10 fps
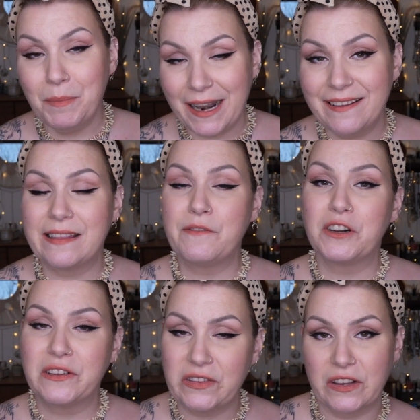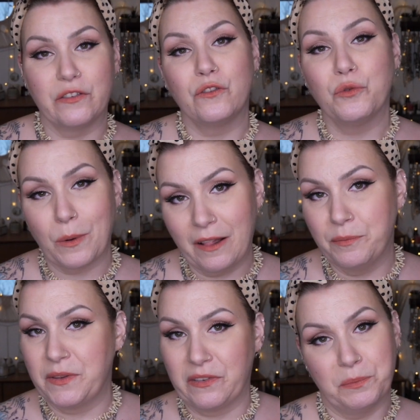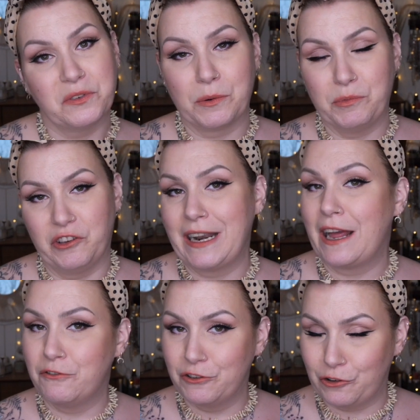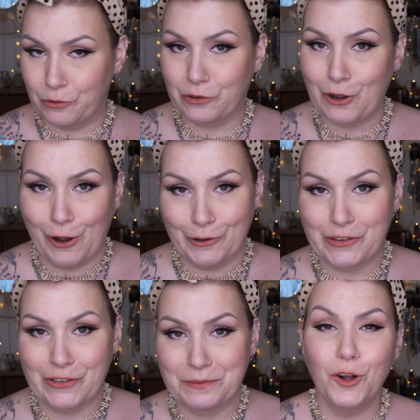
Plus, they've got a 6 and 12 month subscription at a reduced cost.